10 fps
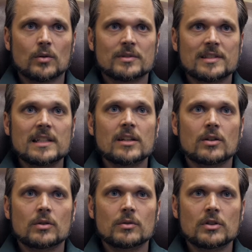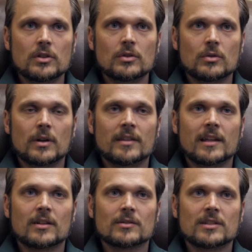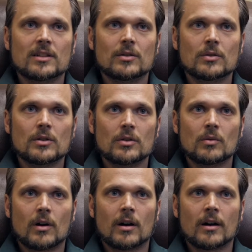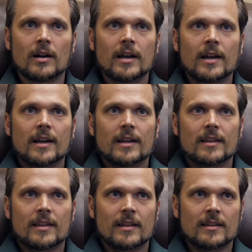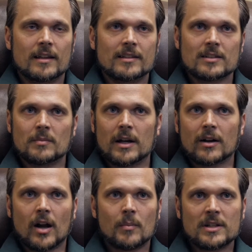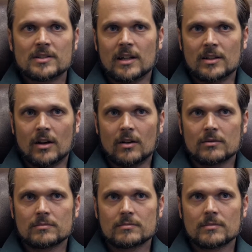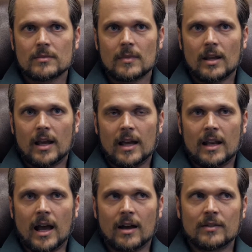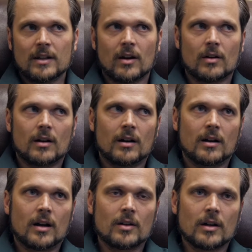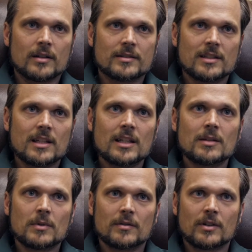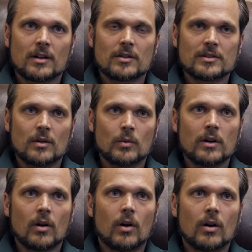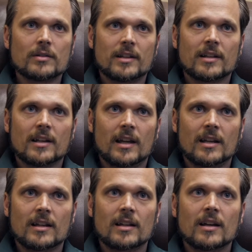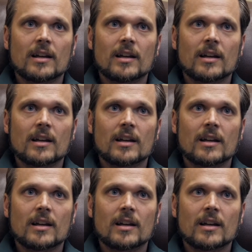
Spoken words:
don't see you and they don't see who you are, then it doesn't matter how much they know. And having a team of doctors that we're all dedicated